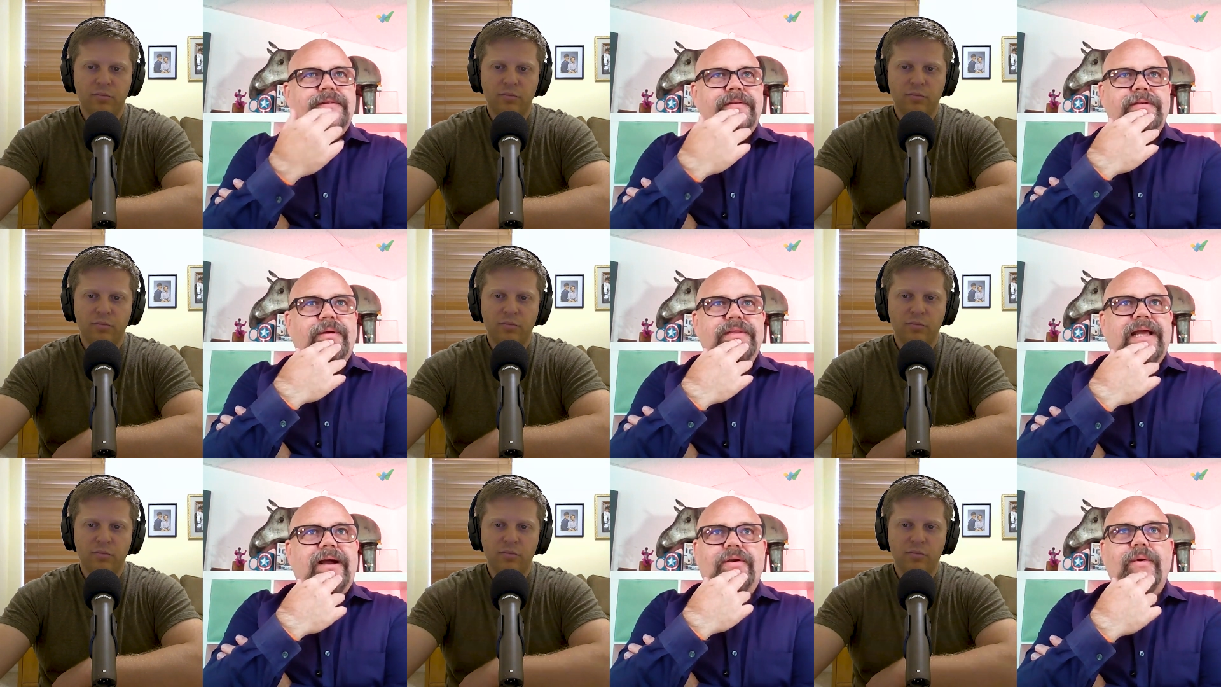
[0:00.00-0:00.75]
Speaker 1: you know,
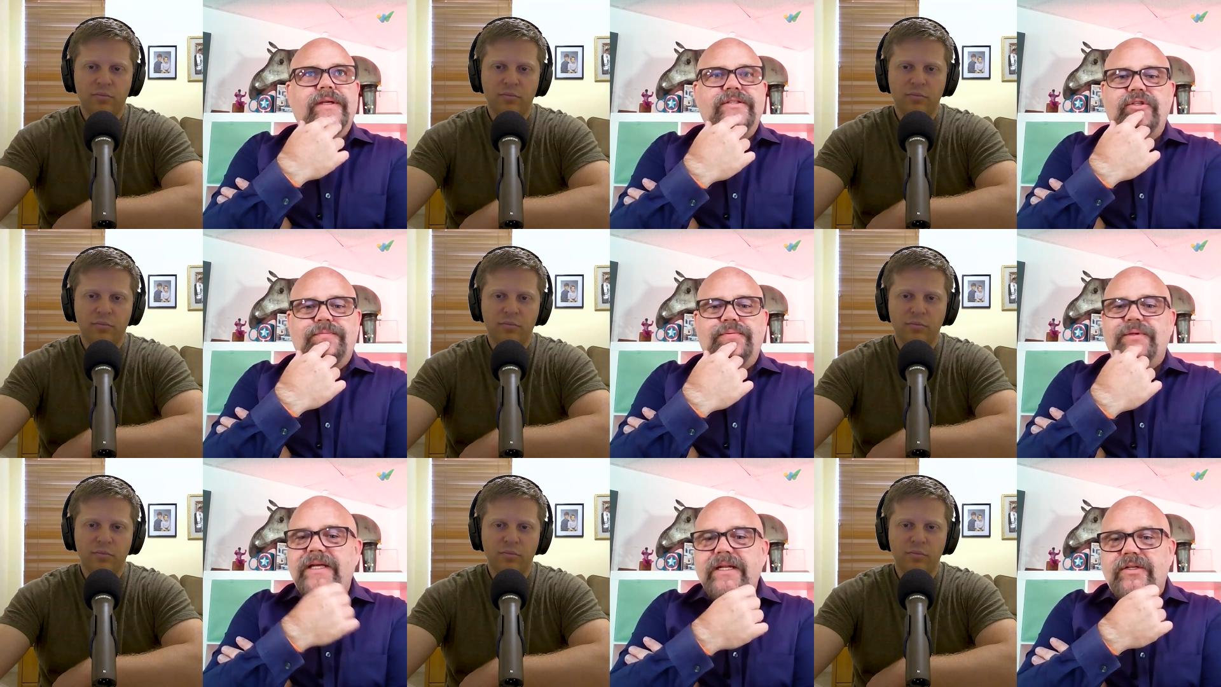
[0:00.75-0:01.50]
without going too
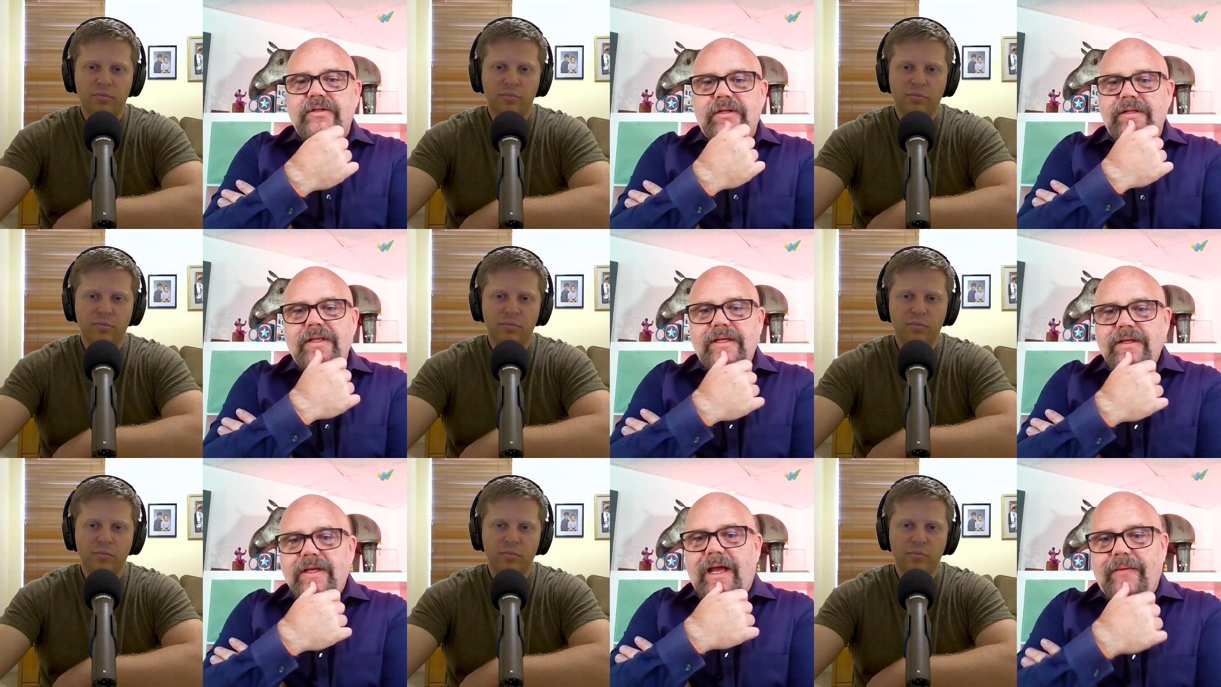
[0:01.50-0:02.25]
political,
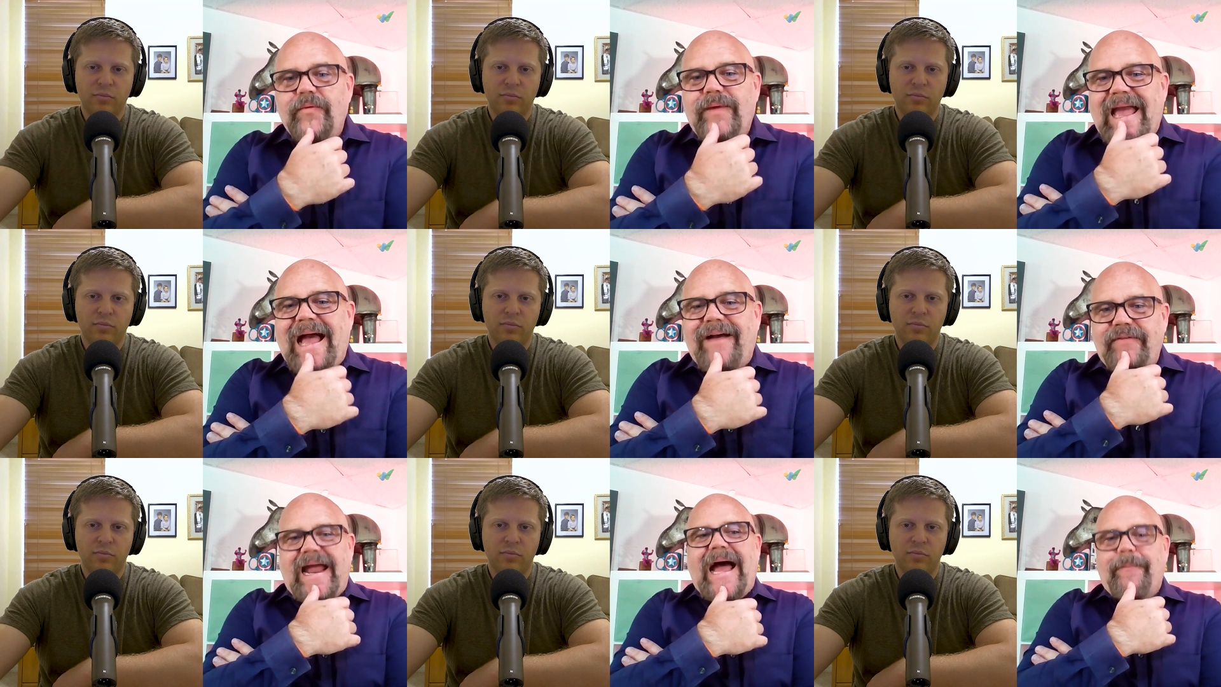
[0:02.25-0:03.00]
I mean, we have
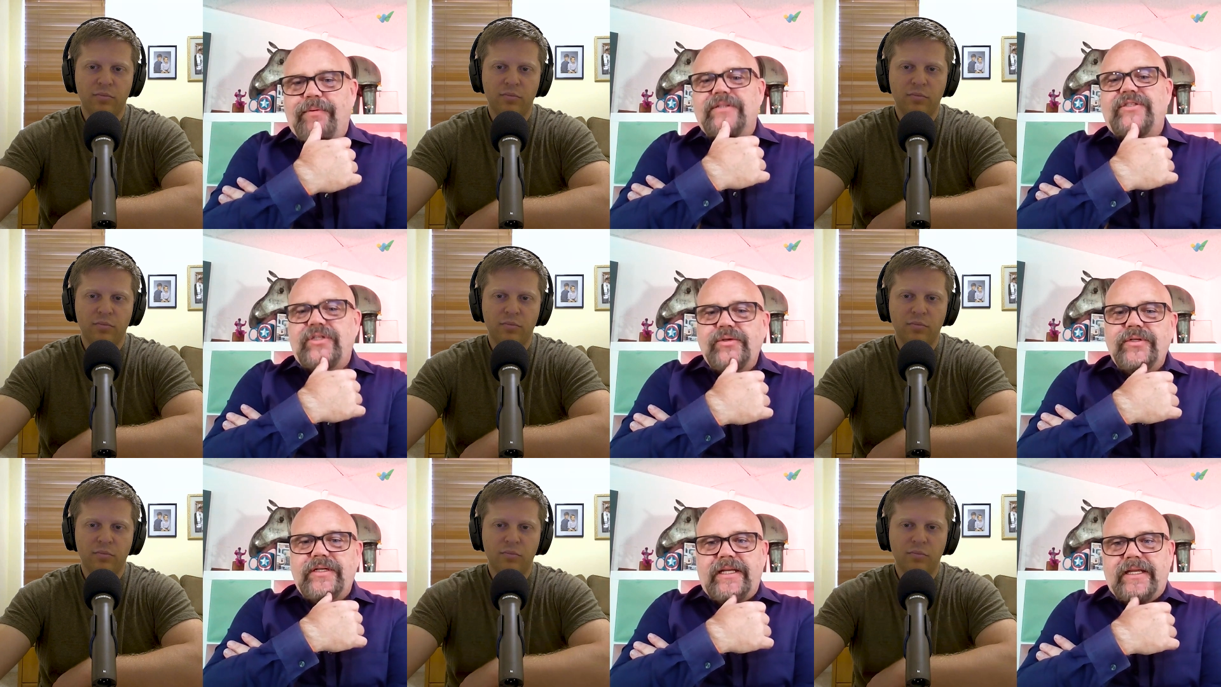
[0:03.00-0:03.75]
an
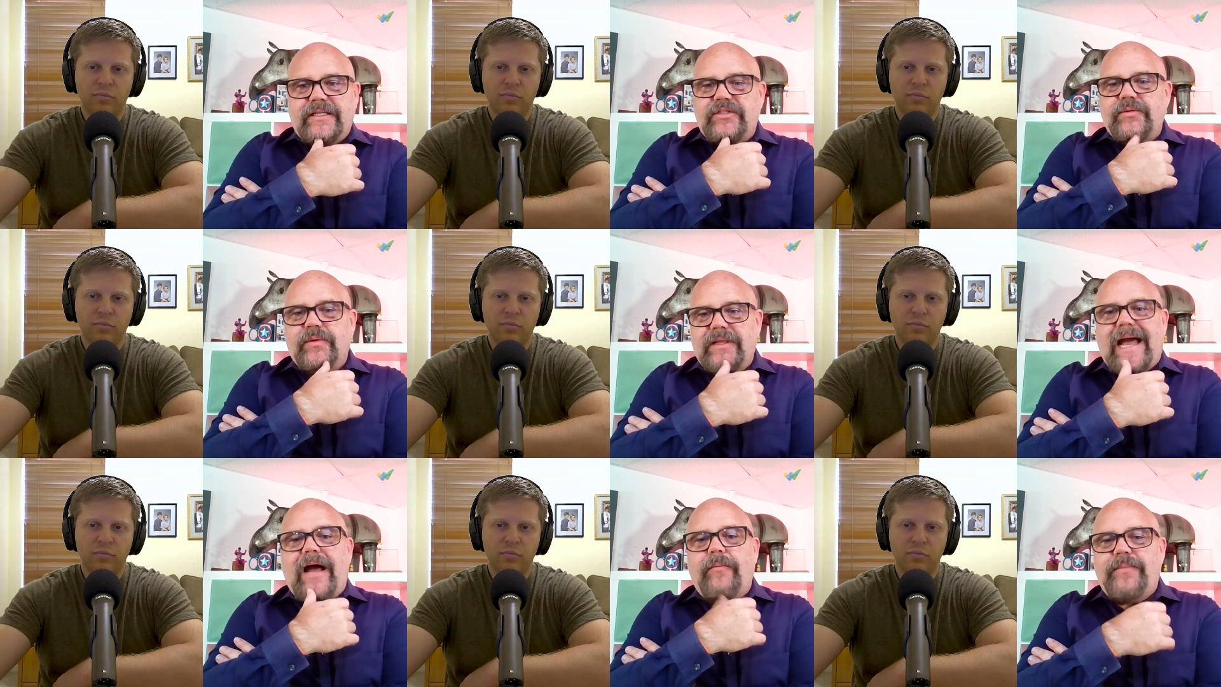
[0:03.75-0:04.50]
opportunity to
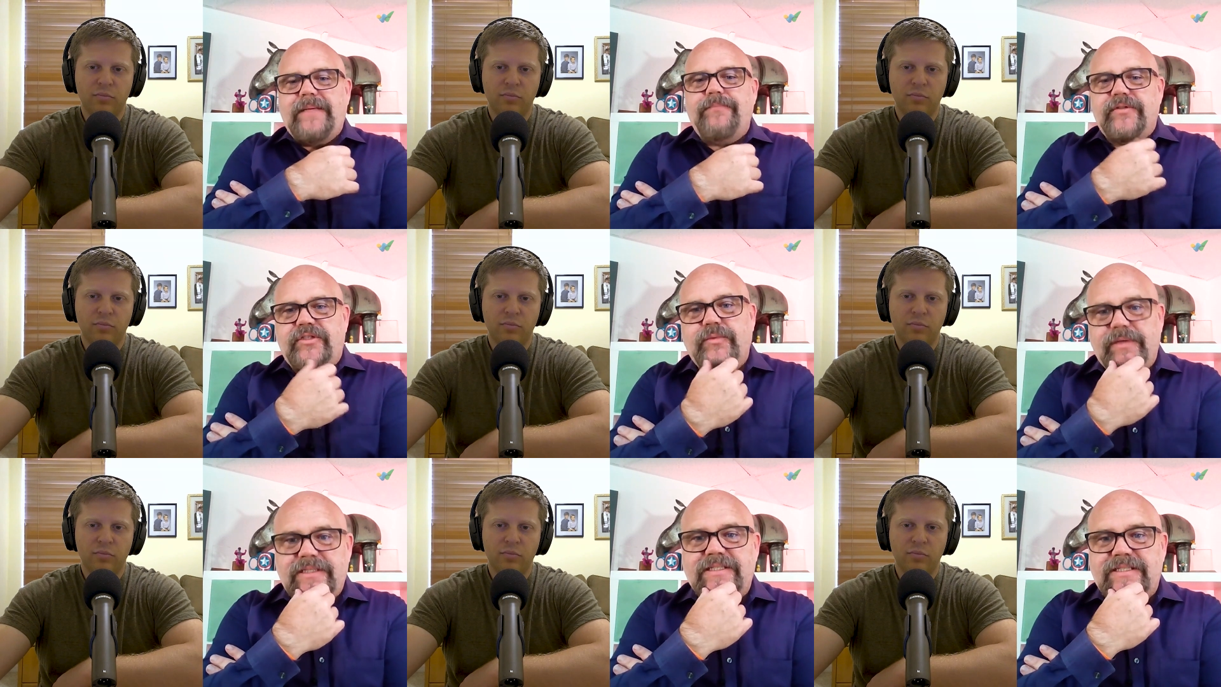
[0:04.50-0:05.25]
allow people to
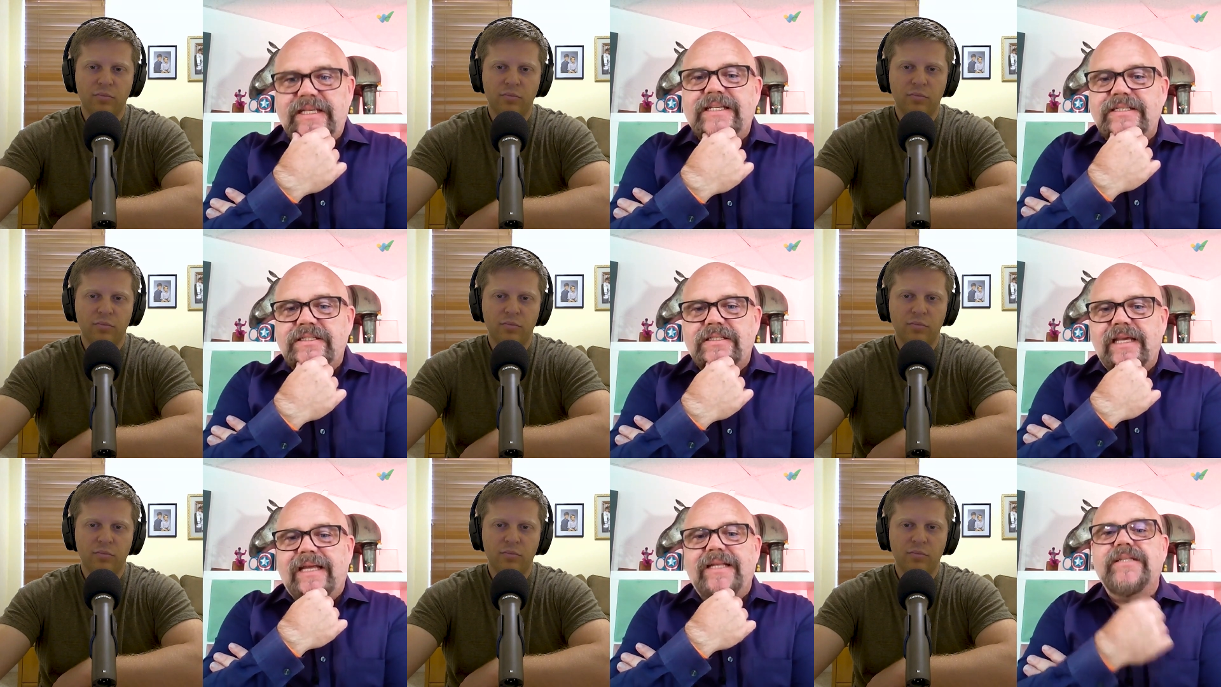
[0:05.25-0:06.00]

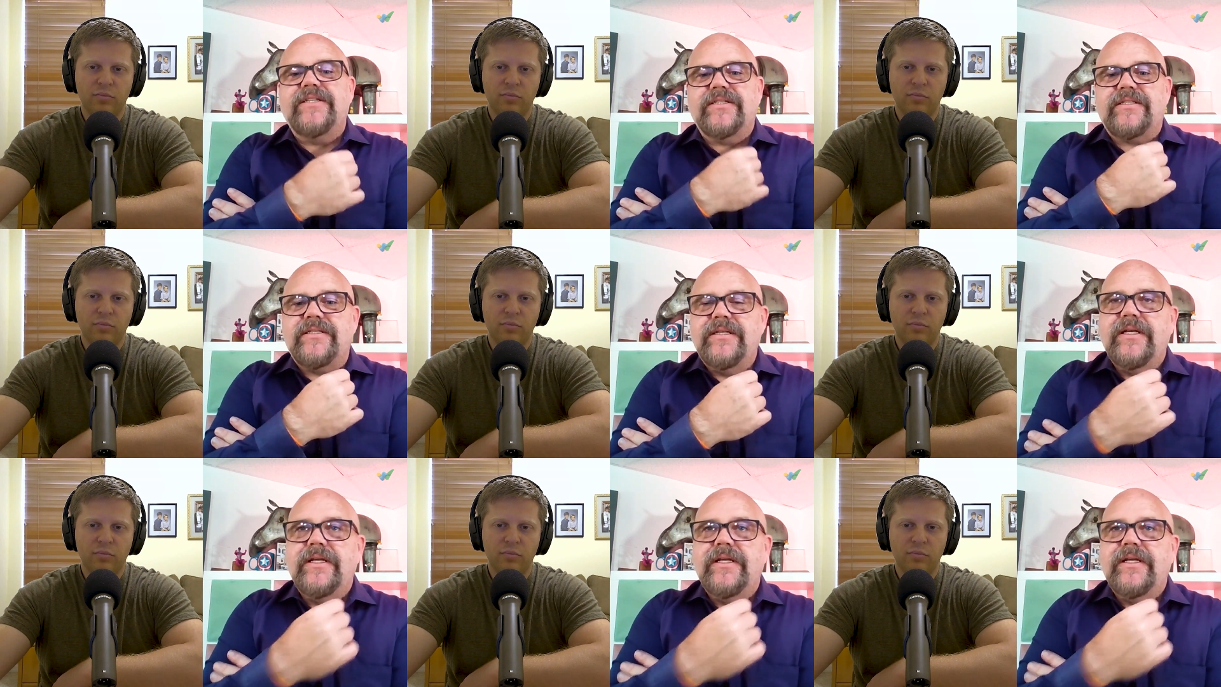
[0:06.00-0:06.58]
exist and just